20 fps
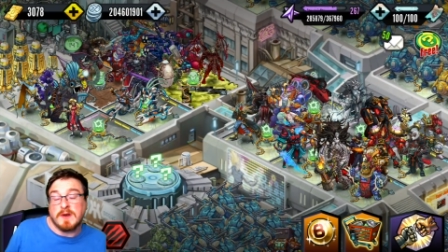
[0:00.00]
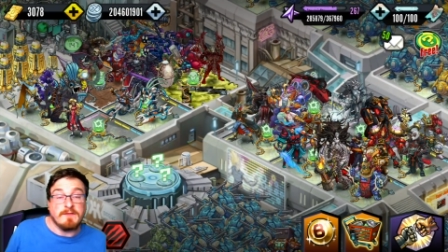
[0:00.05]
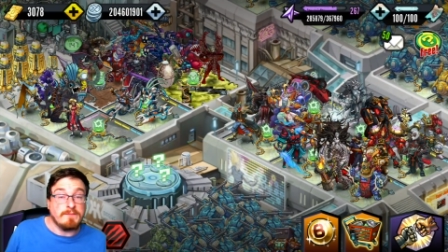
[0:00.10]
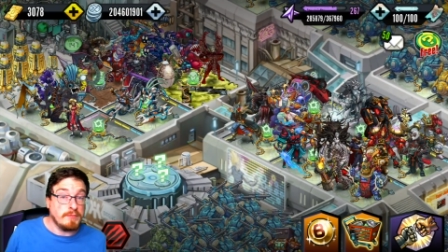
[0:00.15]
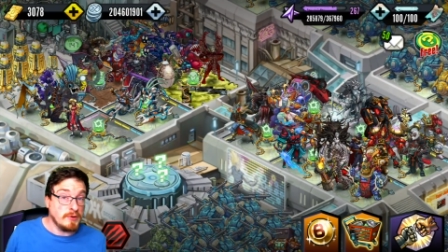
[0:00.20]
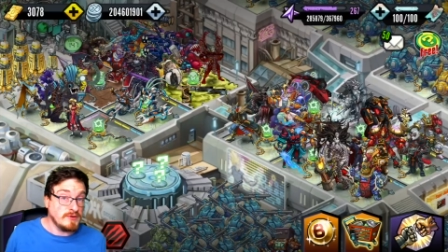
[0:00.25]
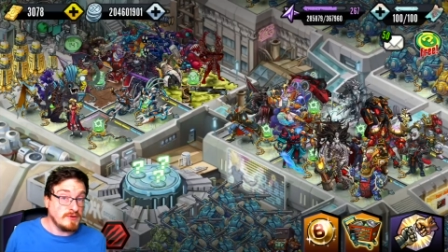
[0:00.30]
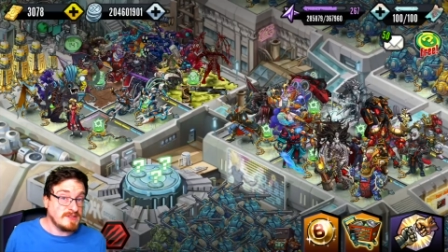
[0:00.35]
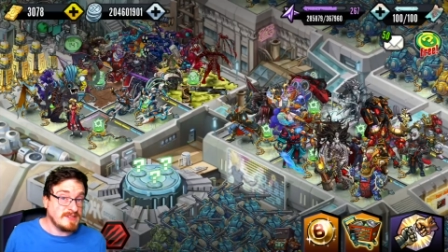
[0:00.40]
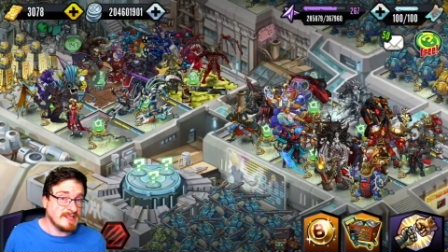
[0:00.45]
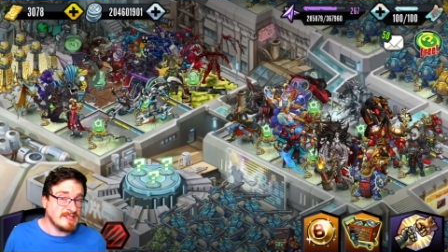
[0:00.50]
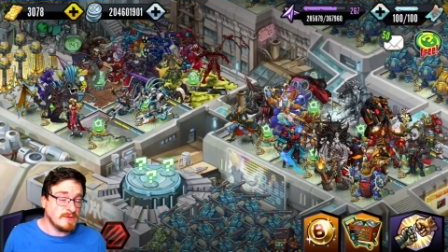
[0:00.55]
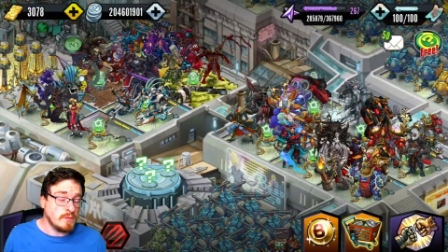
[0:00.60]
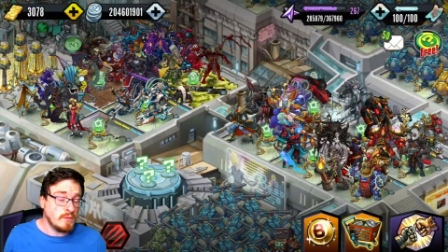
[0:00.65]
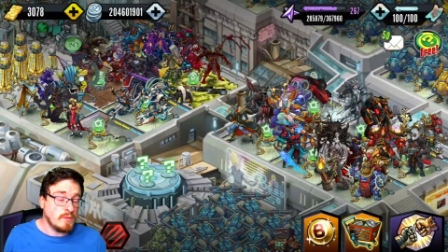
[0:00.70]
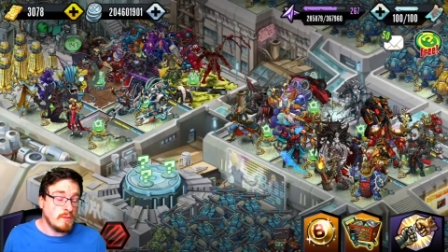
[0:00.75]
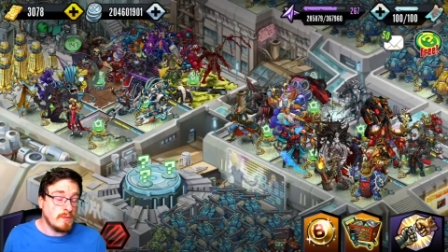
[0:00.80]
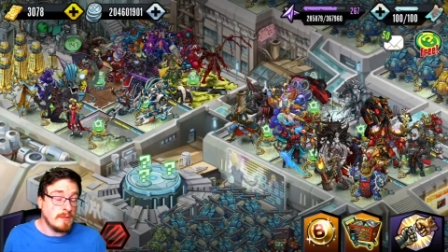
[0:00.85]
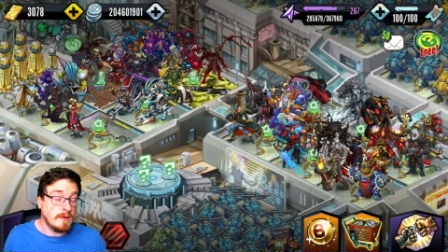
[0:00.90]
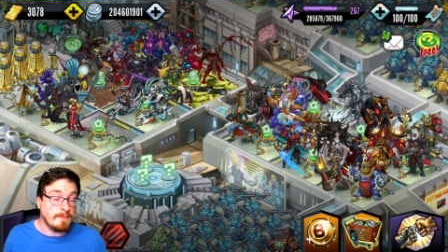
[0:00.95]
If boost
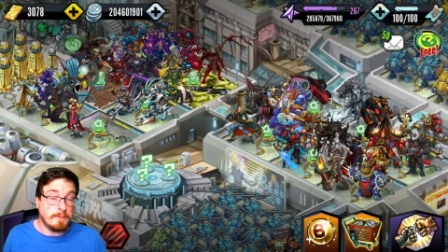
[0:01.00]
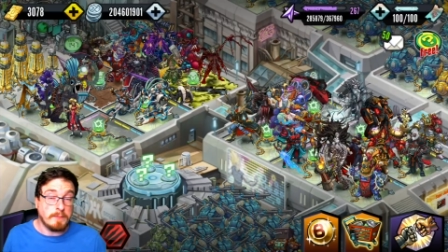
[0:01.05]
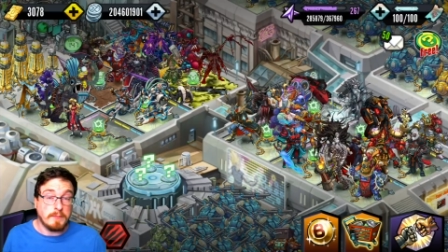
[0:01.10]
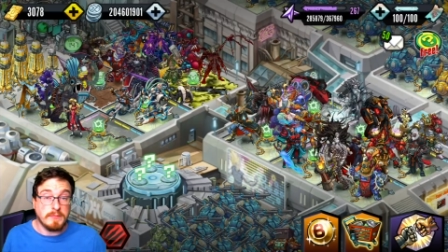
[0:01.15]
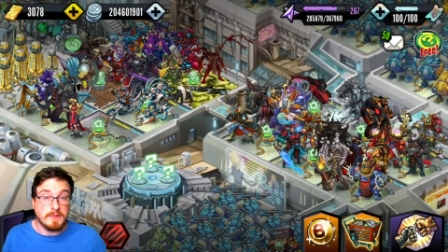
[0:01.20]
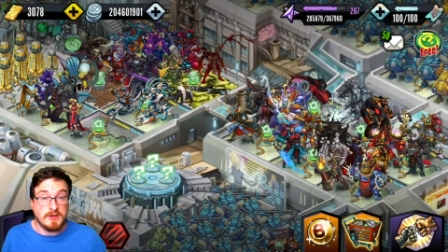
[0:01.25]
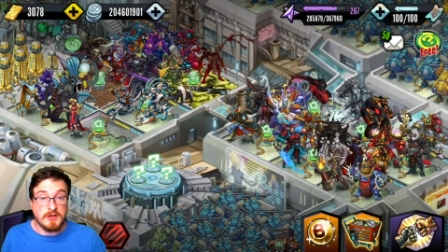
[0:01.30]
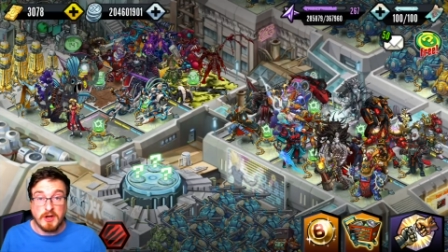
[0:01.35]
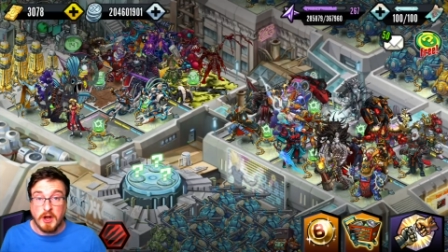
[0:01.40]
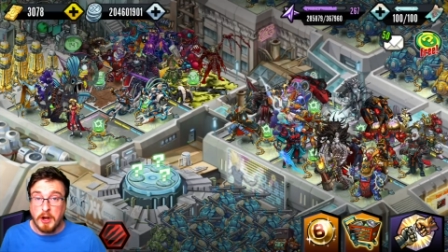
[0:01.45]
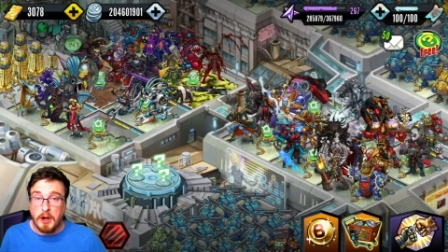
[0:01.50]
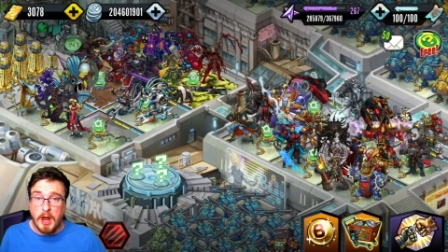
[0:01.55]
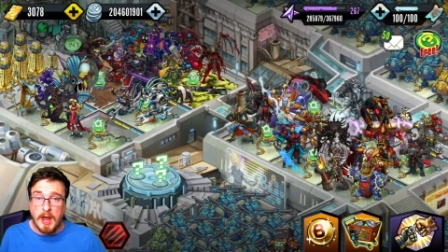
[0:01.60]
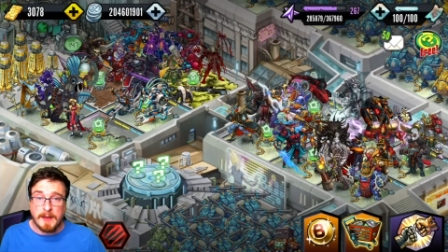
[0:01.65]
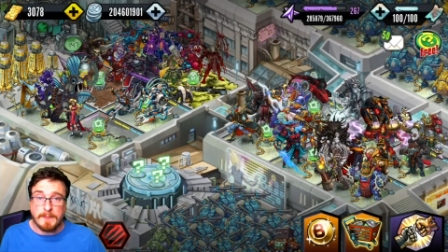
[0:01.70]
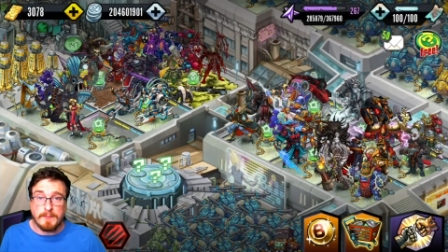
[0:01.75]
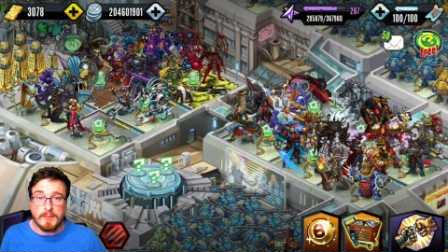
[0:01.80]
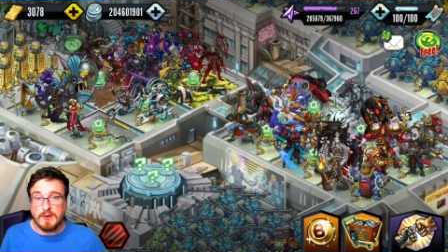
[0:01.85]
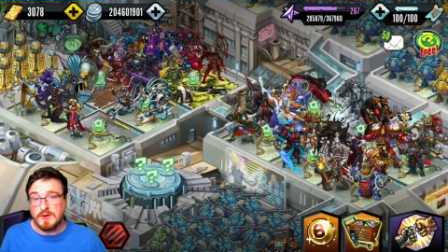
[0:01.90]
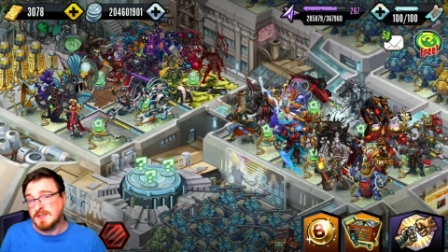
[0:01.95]
doesn't, you don't
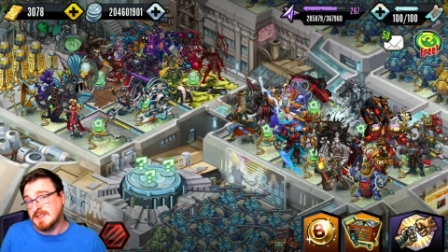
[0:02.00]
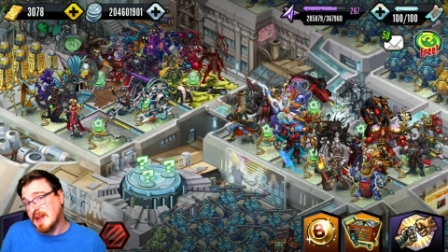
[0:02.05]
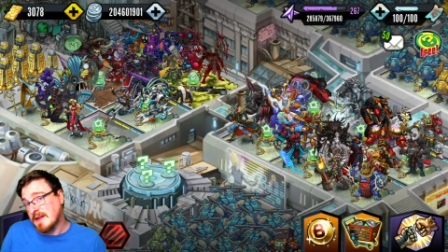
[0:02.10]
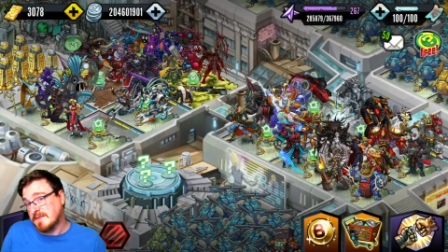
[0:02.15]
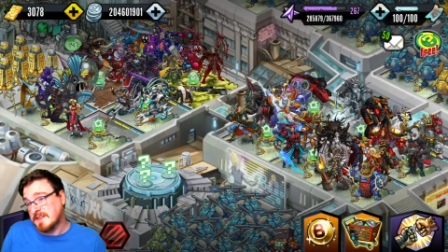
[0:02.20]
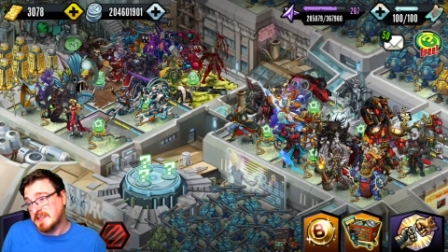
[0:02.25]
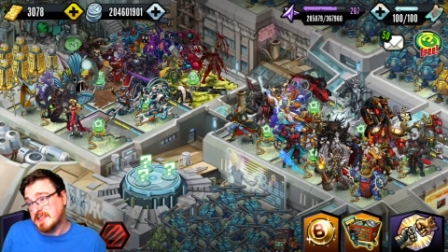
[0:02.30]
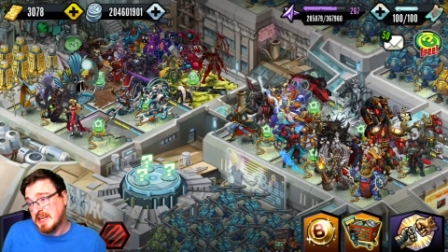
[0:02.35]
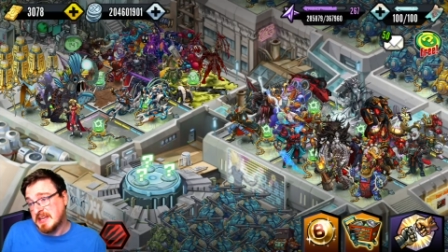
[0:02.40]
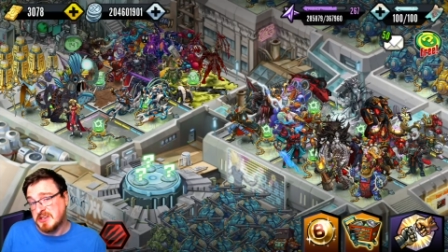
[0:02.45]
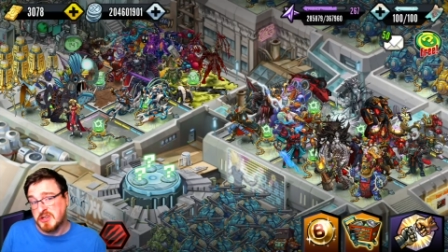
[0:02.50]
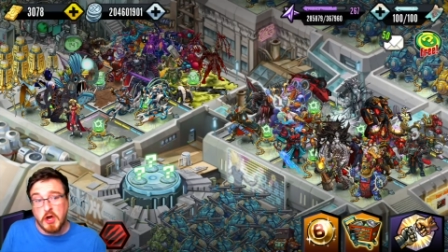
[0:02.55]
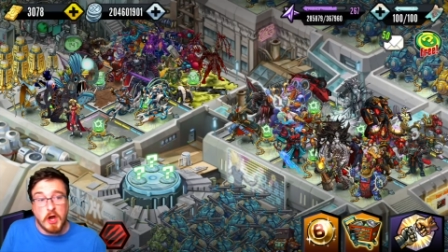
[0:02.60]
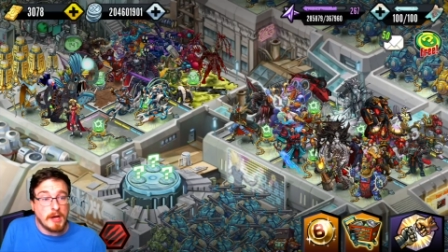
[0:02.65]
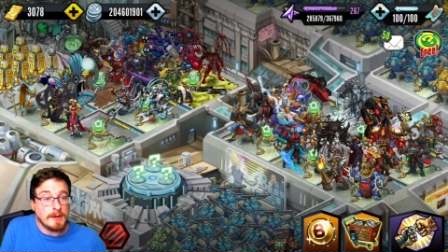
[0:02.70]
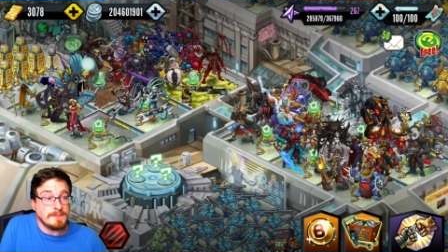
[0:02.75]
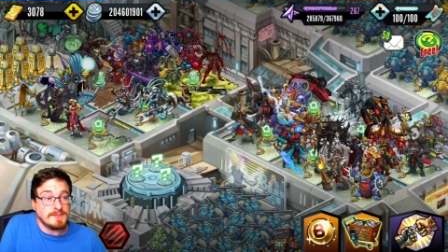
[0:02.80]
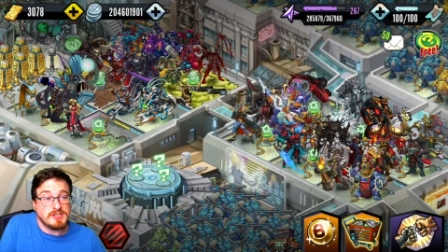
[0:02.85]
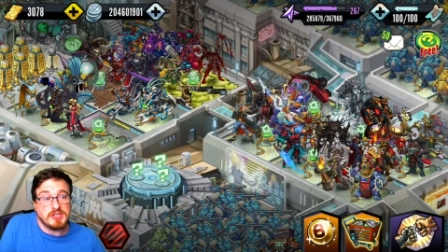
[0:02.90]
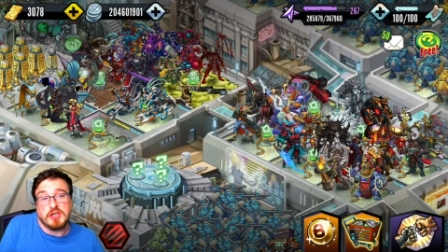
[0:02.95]
like boost after 10
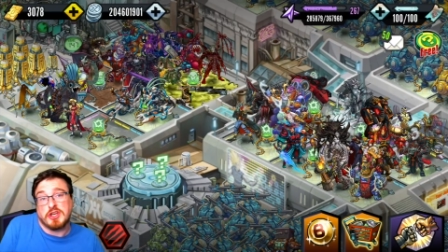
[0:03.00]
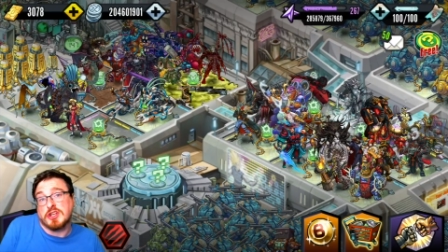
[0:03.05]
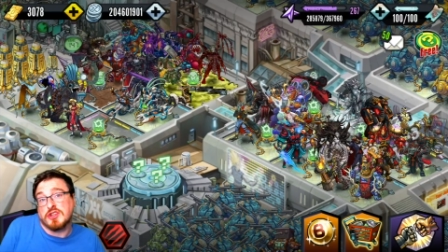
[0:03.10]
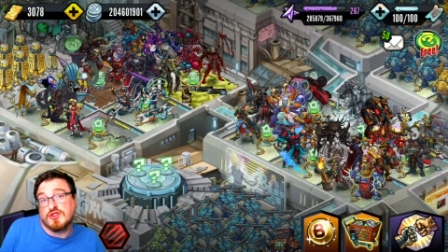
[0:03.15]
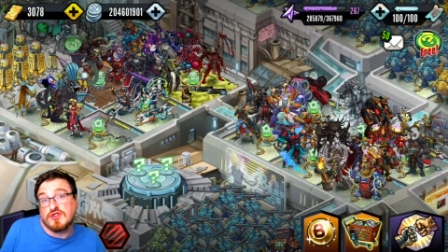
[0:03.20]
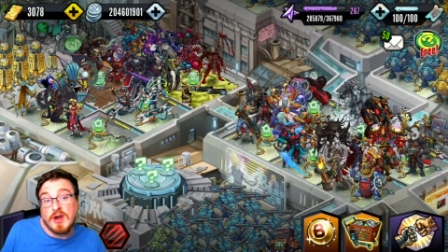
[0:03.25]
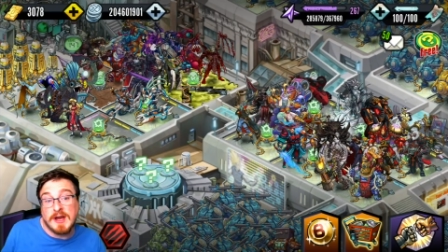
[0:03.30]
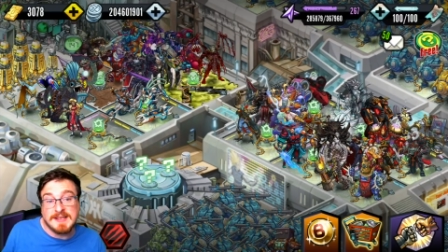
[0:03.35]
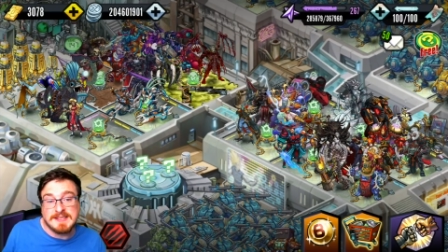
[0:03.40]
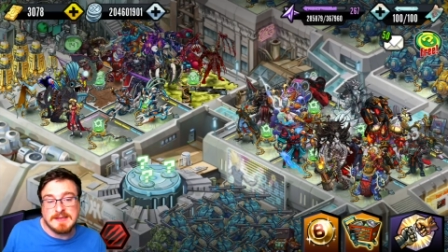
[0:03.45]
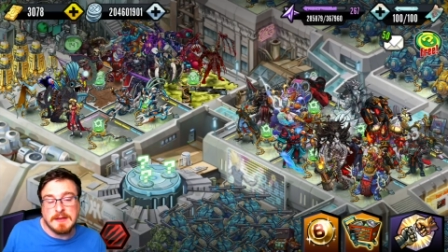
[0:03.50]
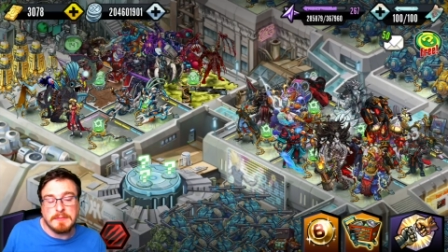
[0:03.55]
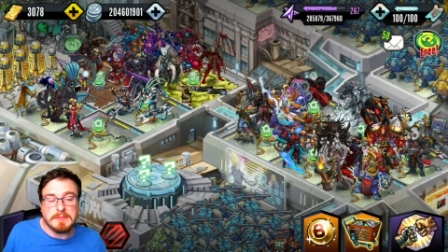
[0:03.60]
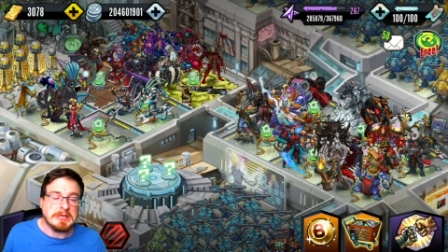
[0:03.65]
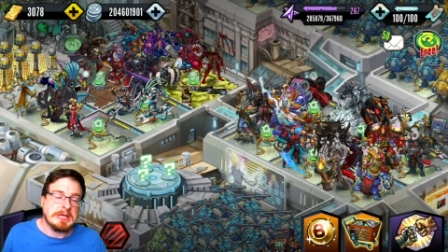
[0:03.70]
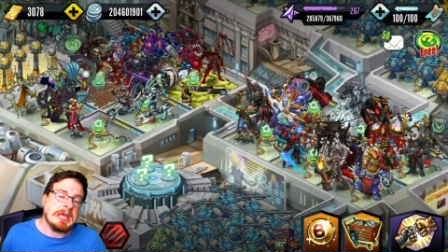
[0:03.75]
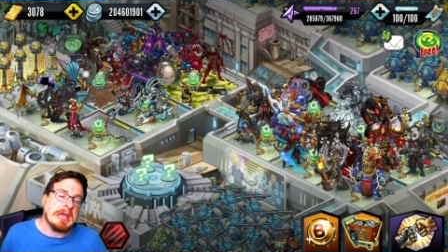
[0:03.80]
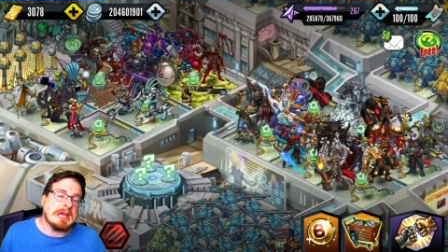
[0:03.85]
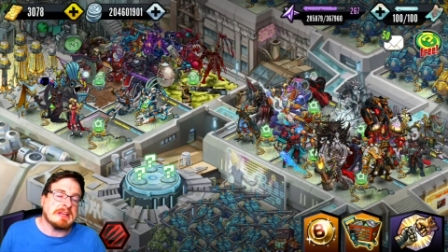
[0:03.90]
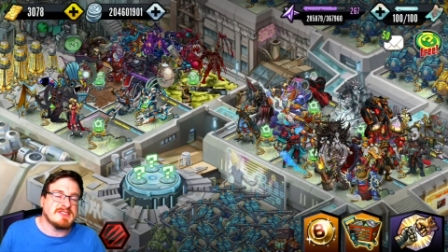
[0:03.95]
times, so you can try
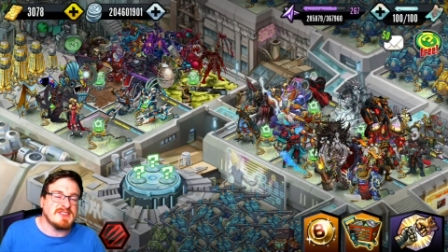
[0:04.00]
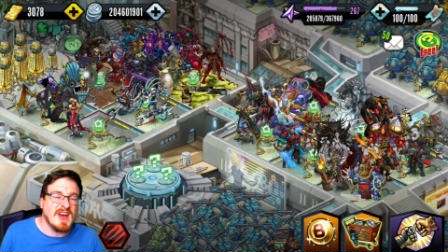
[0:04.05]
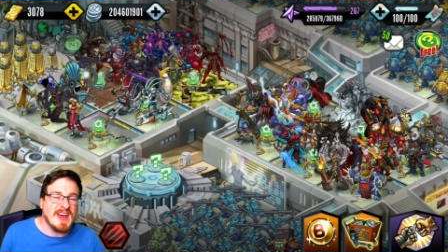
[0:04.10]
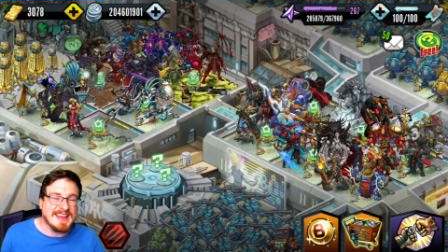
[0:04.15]
something else.